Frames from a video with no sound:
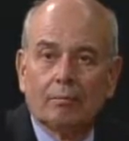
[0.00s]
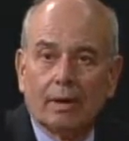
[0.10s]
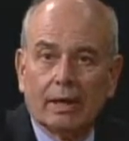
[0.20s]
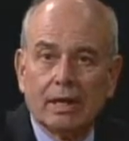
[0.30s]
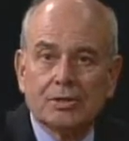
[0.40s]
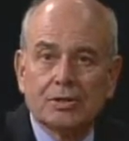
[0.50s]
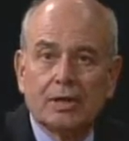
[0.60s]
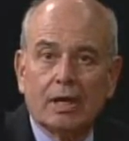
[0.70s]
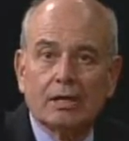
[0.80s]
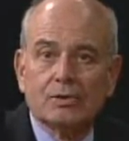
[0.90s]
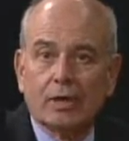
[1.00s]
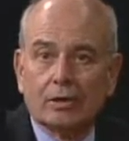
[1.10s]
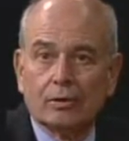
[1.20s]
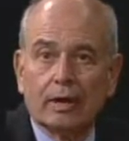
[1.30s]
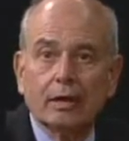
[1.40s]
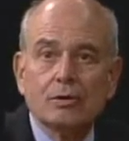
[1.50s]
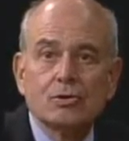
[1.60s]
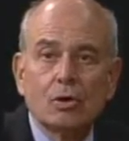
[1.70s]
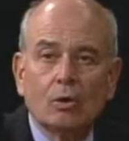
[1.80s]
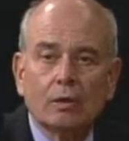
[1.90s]
My guest today is Doctor
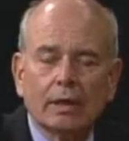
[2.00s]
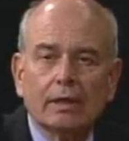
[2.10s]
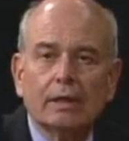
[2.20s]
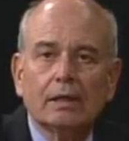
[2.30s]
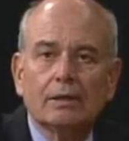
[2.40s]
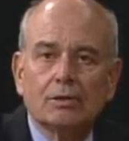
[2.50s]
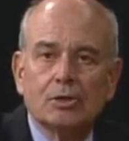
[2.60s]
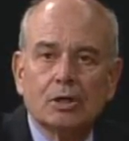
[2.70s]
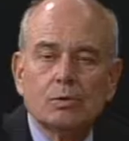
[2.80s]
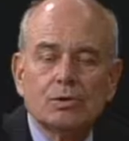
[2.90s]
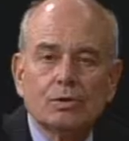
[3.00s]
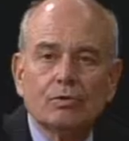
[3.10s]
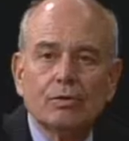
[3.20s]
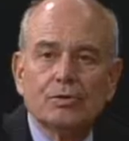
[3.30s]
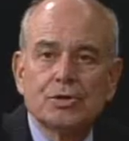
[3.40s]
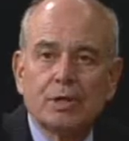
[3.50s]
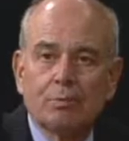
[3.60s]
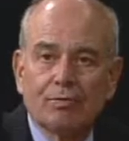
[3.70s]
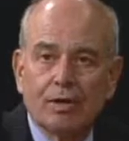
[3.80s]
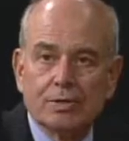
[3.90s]
Ellis Cowling, Distinguished University
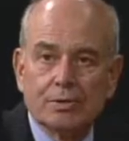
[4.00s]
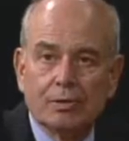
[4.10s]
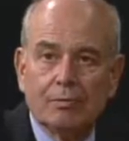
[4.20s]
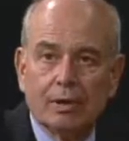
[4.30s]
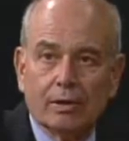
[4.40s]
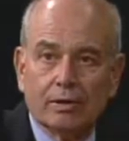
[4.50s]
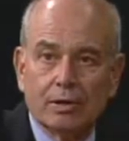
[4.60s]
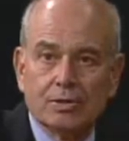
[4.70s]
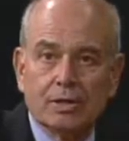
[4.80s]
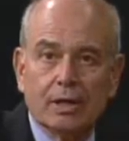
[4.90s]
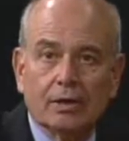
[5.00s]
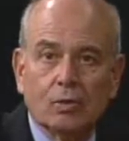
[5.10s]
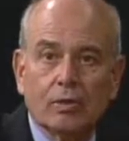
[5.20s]
Professor Emeritus at